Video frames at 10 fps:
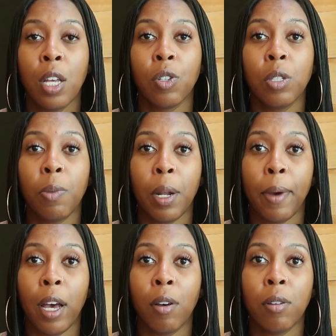So it's been
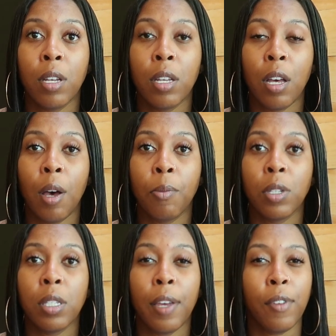about
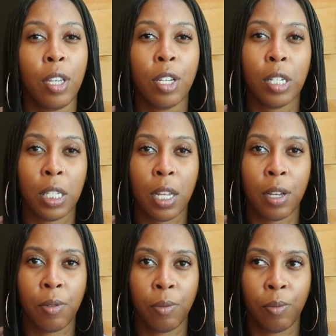almost 7 years
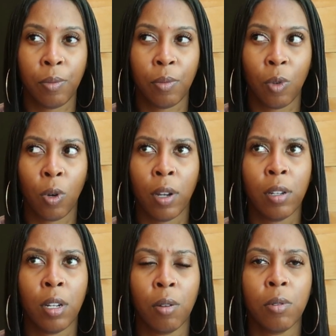now, or
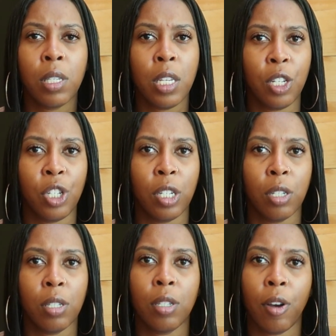no, 6
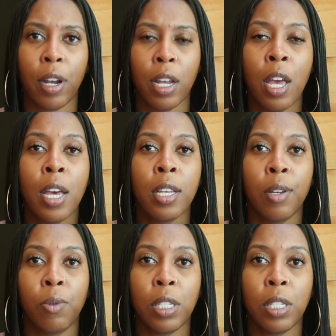years, sorry. It was